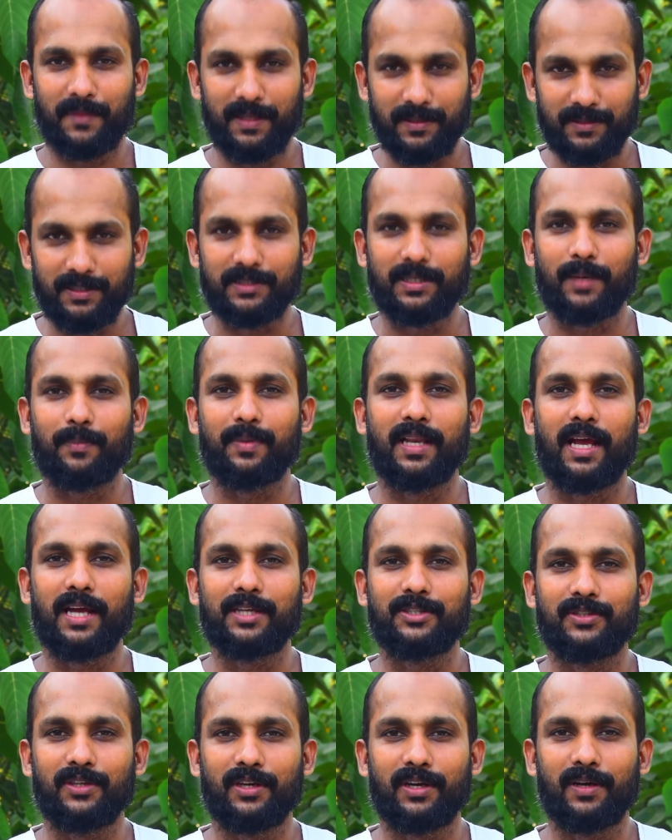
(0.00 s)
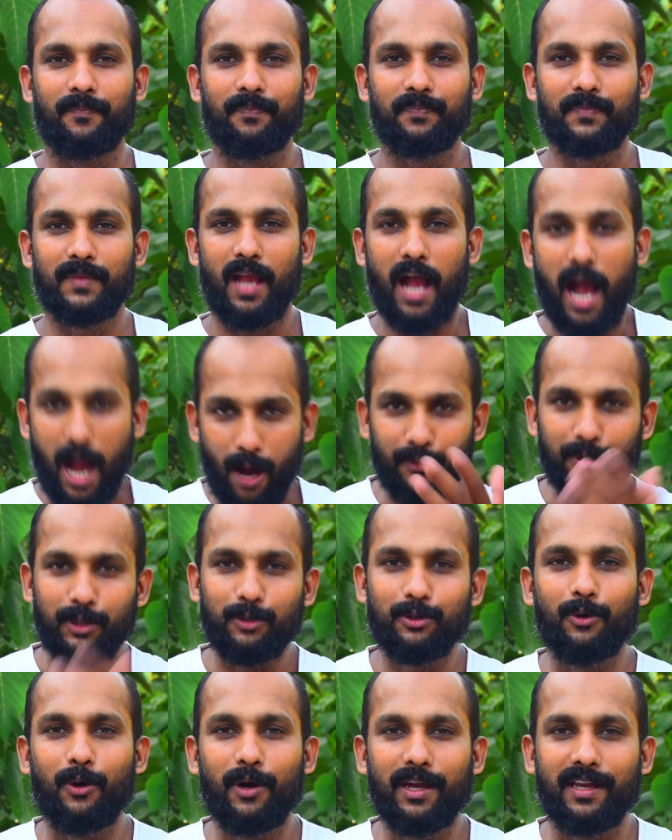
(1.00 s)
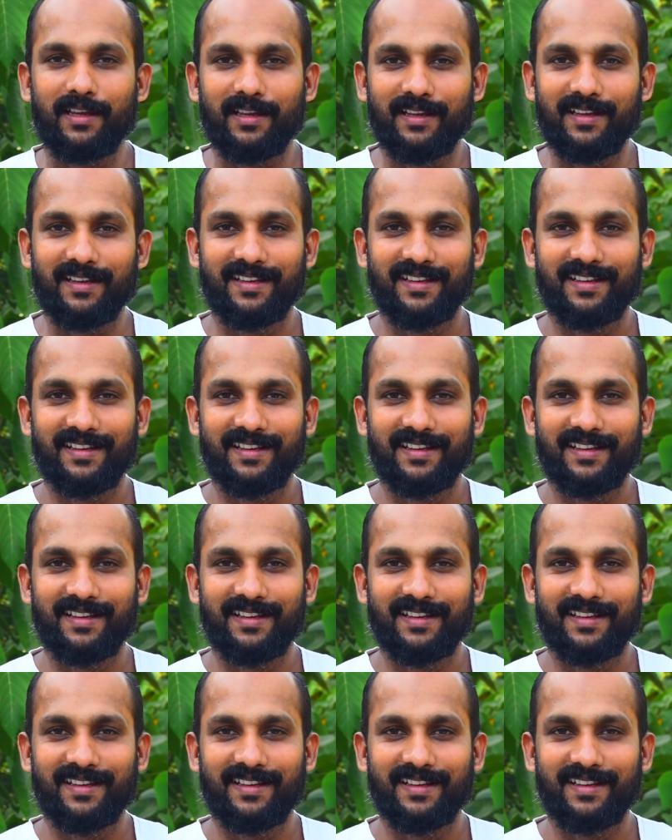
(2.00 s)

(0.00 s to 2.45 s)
This is Abhilash here. How are you doing?